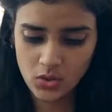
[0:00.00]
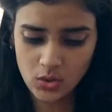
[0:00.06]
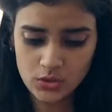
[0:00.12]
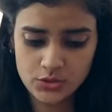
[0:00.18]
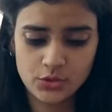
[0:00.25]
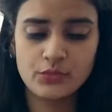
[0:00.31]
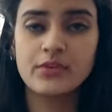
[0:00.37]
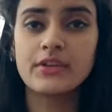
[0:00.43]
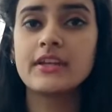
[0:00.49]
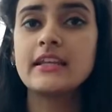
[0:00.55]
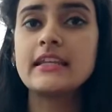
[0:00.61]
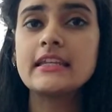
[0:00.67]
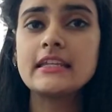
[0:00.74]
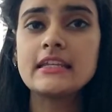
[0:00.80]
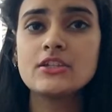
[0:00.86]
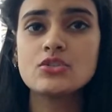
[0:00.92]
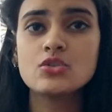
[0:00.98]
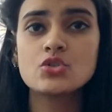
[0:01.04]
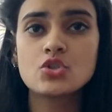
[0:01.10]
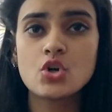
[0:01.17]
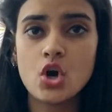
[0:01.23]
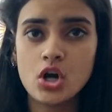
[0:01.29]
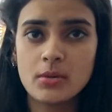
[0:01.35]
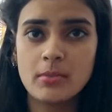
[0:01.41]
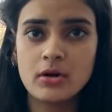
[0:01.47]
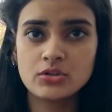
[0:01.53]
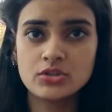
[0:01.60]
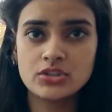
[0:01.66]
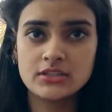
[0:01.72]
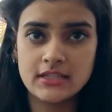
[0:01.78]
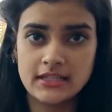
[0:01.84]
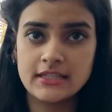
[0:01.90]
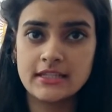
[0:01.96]
also we really need to talk about
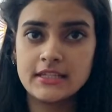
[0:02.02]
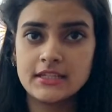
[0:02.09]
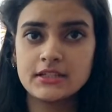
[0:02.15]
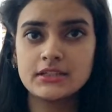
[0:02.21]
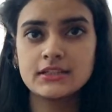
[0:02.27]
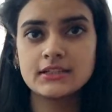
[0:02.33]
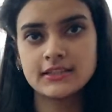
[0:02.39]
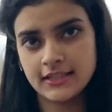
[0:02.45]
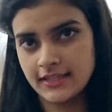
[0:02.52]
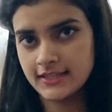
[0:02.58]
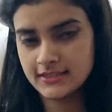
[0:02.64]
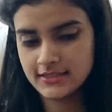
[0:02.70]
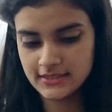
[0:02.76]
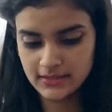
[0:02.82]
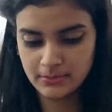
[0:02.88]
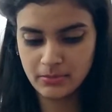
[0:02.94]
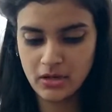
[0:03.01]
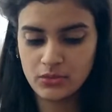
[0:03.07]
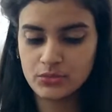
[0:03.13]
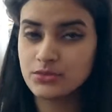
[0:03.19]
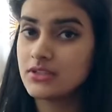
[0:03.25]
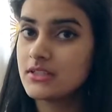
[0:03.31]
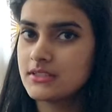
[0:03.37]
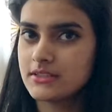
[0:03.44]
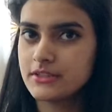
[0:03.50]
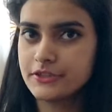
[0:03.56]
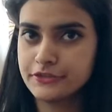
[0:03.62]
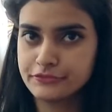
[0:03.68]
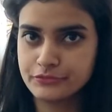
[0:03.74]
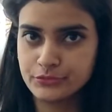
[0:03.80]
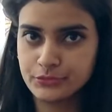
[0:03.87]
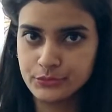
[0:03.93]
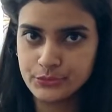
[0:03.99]
the technical things about these
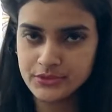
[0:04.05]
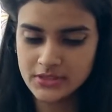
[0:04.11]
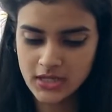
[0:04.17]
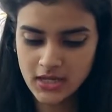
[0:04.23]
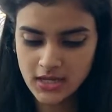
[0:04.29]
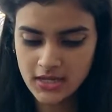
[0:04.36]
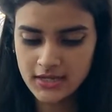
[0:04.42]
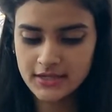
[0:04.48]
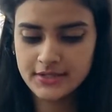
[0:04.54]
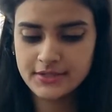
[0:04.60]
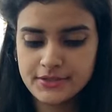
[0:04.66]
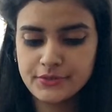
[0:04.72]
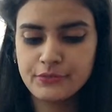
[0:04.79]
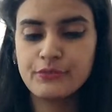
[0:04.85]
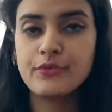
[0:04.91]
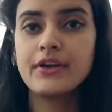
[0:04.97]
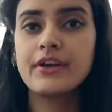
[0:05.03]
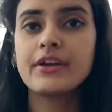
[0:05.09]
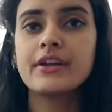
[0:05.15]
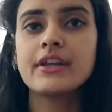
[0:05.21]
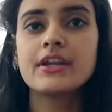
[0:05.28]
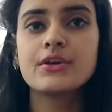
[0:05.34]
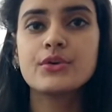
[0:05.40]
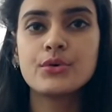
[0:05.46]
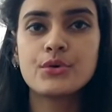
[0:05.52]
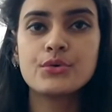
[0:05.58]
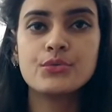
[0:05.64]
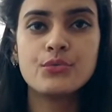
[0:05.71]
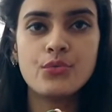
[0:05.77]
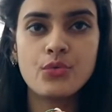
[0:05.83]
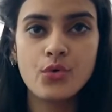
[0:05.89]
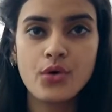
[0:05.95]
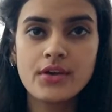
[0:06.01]
earphones. It a very good
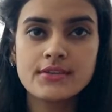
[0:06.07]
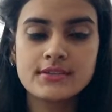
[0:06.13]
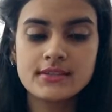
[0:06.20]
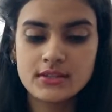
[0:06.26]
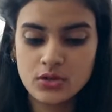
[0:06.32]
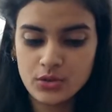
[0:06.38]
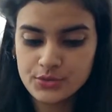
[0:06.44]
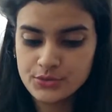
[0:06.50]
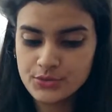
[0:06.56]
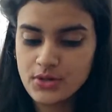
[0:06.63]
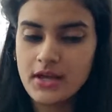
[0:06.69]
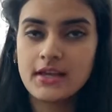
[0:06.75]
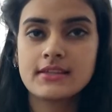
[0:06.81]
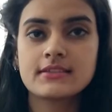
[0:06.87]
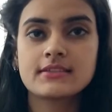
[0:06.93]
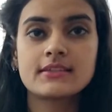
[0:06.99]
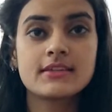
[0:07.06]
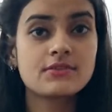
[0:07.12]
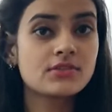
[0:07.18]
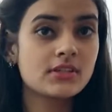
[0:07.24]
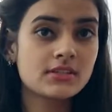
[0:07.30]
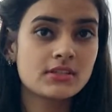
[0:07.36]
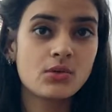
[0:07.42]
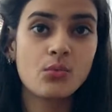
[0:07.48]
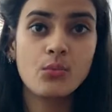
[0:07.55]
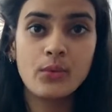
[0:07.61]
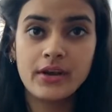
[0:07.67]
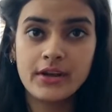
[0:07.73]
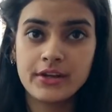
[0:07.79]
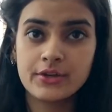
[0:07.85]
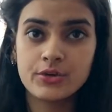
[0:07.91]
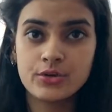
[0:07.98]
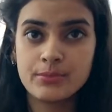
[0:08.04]
voice and also gives us a
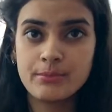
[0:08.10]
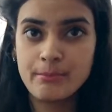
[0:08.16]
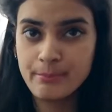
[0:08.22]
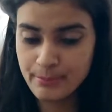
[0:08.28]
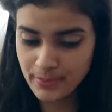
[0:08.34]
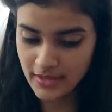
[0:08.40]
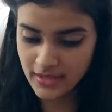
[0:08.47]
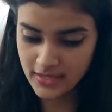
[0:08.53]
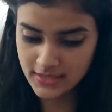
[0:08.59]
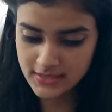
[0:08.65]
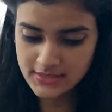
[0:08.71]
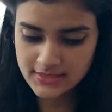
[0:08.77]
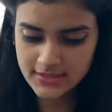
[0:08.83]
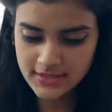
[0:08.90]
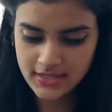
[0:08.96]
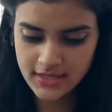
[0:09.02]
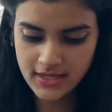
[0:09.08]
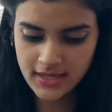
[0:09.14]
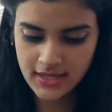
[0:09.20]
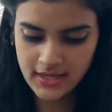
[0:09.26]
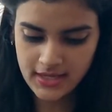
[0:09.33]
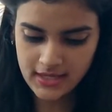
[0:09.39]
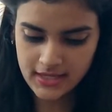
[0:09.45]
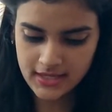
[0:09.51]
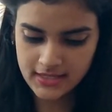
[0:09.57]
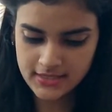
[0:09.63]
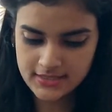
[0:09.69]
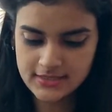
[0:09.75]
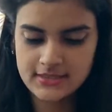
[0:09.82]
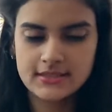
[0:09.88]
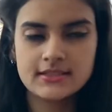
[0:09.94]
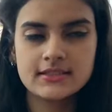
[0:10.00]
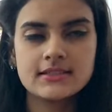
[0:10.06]
very good bass, and
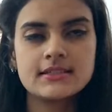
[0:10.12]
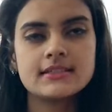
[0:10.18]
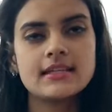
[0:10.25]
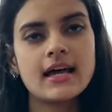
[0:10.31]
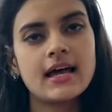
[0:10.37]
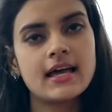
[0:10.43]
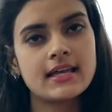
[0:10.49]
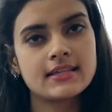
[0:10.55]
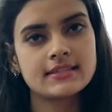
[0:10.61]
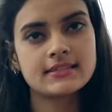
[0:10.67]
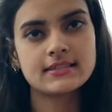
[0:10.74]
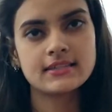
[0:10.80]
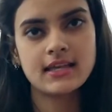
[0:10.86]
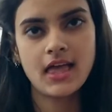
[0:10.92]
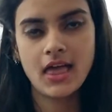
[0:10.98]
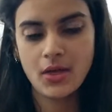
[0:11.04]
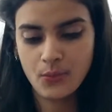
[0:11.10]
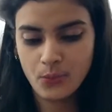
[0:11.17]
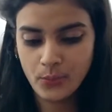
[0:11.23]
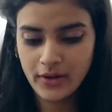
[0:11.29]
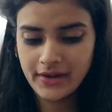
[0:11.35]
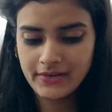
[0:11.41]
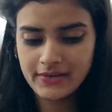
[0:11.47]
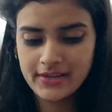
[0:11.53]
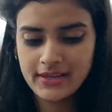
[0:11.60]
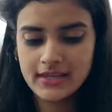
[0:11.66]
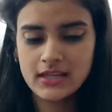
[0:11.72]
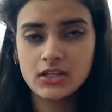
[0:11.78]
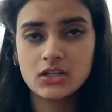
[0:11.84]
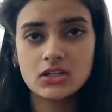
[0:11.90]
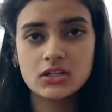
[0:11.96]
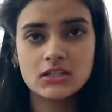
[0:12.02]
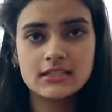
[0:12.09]
it has a very
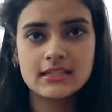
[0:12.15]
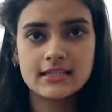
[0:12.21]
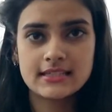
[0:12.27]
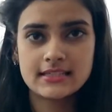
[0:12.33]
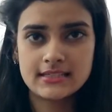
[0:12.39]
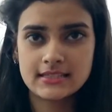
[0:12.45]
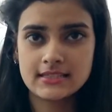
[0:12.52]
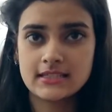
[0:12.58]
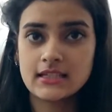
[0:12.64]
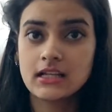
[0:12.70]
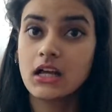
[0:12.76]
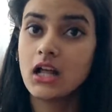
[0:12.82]
good aesthetic